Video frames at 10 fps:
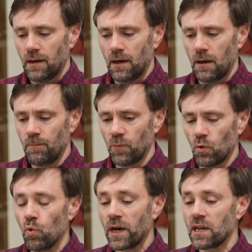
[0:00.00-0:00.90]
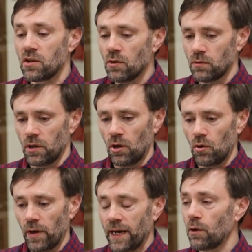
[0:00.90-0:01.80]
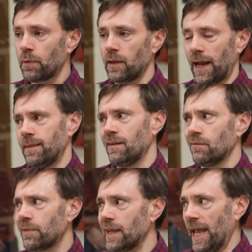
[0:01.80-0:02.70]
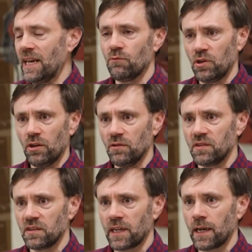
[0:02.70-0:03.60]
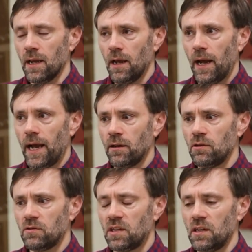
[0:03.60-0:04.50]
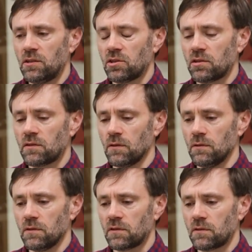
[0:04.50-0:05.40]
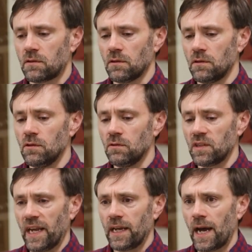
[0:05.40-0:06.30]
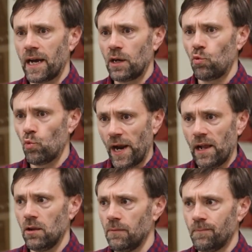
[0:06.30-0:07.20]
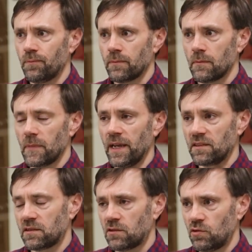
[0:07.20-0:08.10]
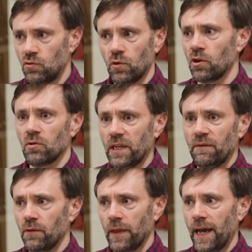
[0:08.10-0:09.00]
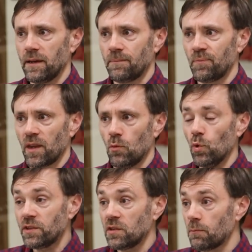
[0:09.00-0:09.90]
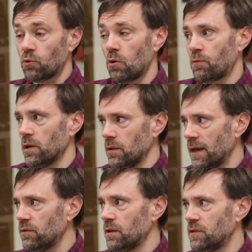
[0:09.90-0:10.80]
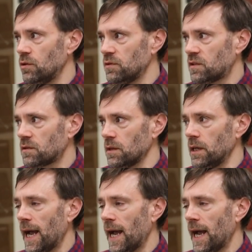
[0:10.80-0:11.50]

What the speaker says: What I don't know, and I don't think anyone knows, is like, how do you teach students to use AI well? It's too early for that. What's an appropriate level of use, and